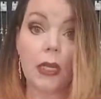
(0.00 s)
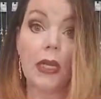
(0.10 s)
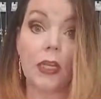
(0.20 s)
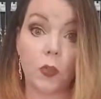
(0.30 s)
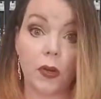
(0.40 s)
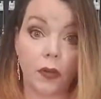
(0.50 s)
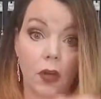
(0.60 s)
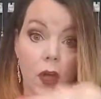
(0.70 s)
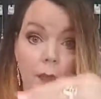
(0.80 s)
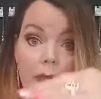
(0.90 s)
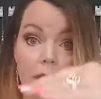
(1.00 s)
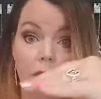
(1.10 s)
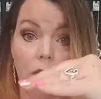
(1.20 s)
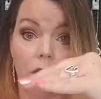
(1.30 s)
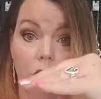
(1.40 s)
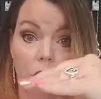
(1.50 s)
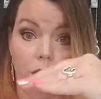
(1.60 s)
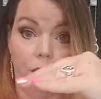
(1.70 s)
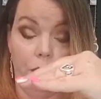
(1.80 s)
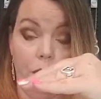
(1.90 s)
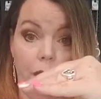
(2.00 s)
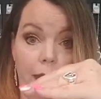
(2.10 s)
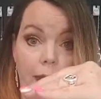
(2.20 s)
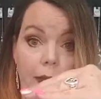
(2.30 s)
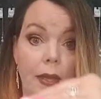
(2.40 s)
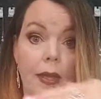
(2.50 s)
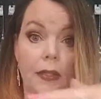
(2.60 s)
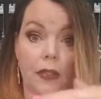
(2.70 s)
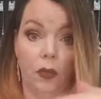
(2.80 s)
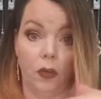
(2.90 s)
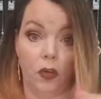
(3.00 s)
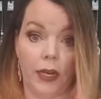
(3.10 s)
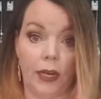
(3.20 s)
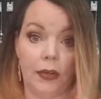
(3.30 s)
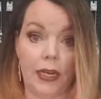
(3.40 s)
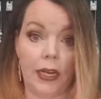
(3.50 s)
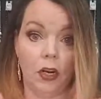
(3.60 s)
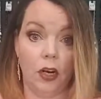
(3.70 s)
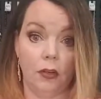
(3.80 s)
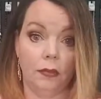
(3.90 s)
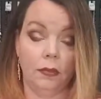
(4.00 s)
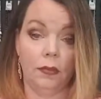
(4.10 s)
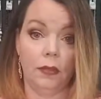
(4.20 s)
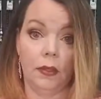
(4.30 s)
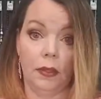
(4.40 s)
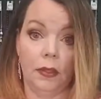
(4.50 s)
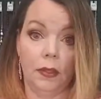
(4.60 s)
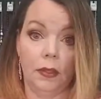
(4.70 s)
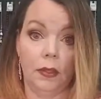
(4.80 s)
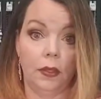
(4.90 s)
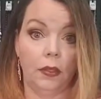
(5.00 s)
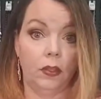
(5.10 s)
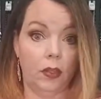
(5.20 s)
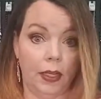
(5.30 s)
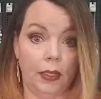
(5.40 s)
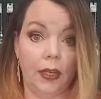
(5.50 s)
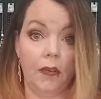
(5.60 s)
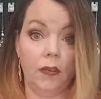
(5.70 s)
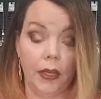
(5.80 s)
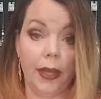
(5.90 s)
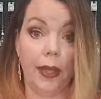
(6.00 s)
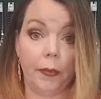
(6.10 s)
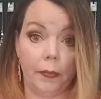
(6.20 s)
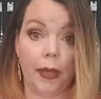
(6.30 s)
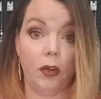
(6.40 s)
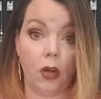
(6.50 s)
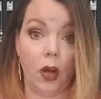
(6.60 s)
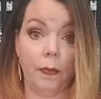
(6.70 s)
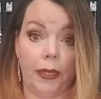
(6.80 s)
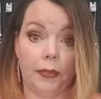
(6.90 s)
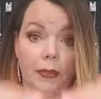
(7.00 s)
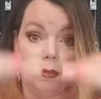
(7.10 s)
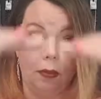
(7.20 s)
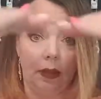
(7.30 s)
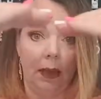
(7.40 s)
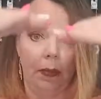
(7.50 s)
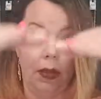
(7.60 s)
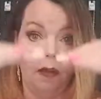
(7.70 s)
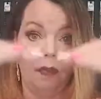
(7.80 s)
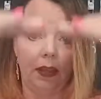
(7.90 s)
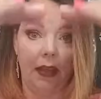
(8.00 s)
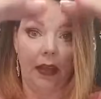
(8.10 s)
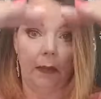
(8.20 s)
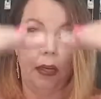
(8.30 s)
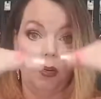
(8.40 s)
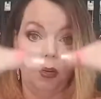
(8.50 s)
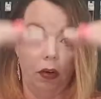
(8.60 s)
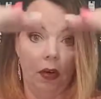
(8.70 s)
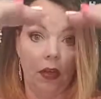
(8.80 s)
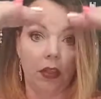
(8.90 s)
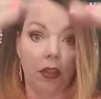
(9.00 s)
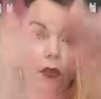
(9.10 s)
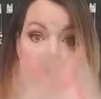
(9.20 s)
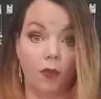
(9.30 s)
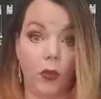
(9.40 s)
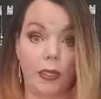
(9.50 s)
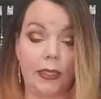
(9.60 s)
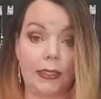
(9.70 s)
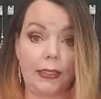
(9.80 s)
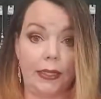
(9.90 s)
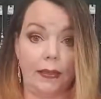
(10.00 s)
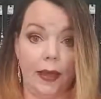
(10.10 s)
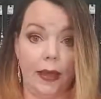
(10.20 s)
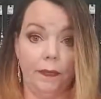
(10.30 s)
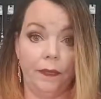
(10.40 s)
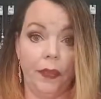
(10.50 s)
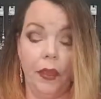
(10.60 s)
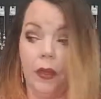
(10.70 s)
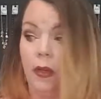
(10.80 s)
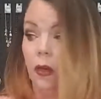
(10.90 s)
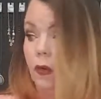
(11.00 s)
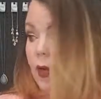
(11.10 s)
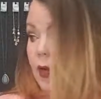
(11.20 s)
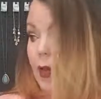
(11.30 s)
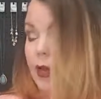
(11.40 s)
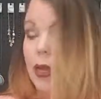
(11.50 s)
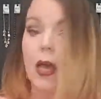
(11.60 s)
is where the comments go to, okay? So if you're down here, you're getting covered up by your comments. Keep everything up here so that everyone can see that. Okay?